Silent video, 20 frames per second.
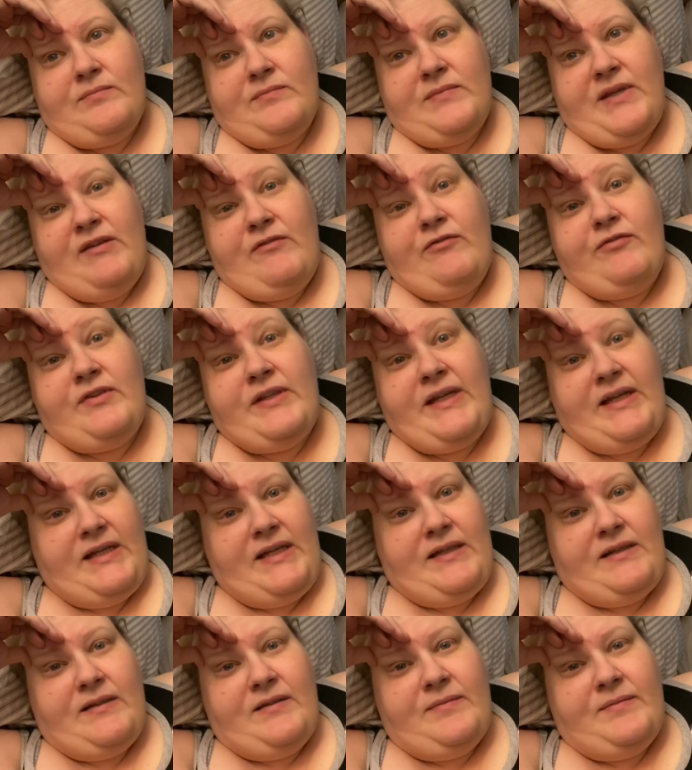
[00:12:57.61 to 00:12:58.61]

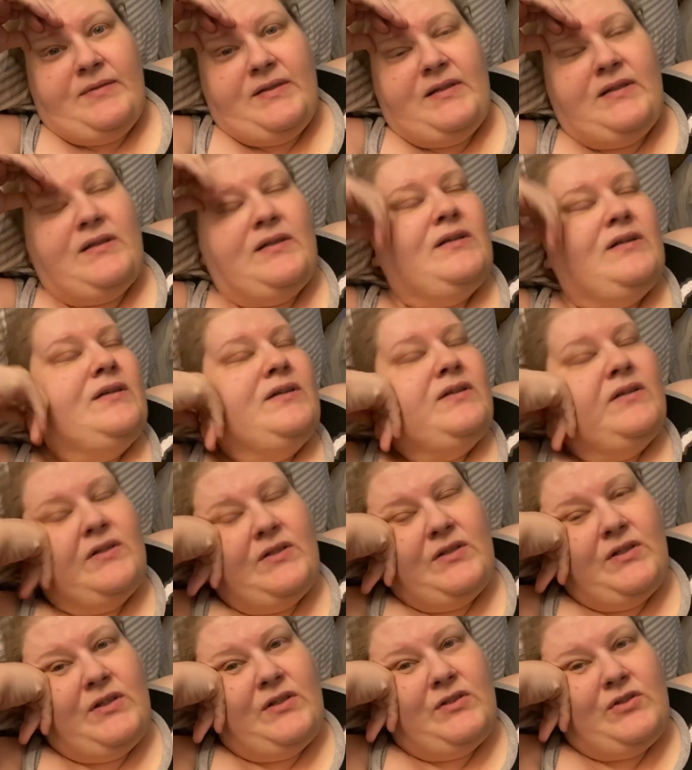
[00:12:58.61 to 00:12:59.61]
inflated.
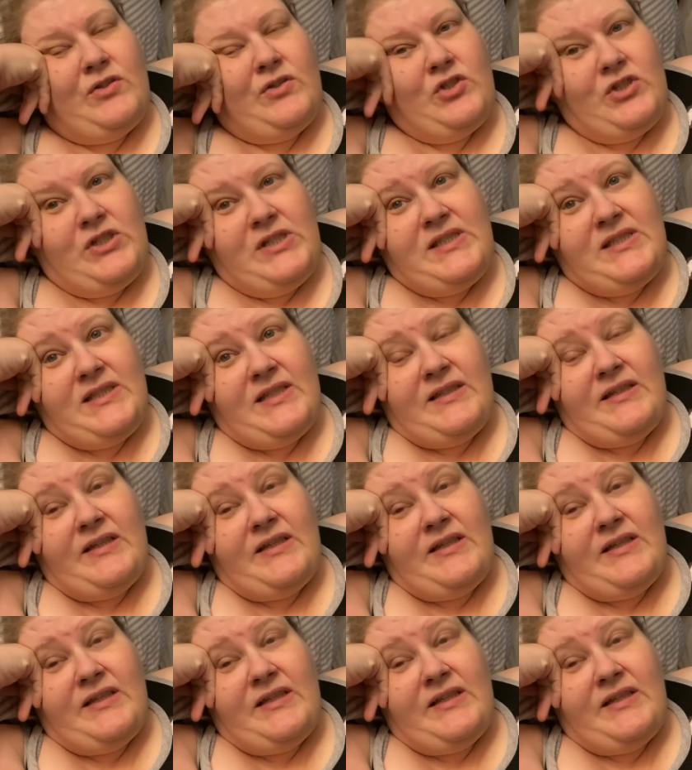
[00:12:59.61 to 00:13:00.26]
So she said